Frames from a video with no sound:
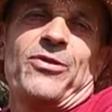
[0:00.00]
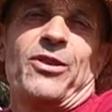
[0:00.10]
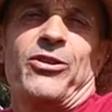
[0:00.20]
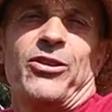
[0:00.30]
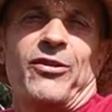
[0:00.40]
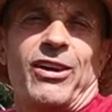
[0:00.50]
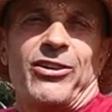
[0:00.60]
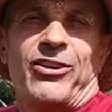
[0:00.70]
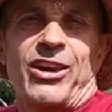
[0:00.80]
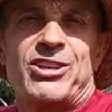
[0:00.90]
the
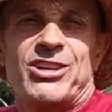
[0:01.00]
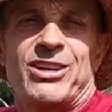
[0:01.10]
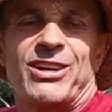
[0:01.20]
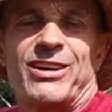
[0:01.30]
civilization.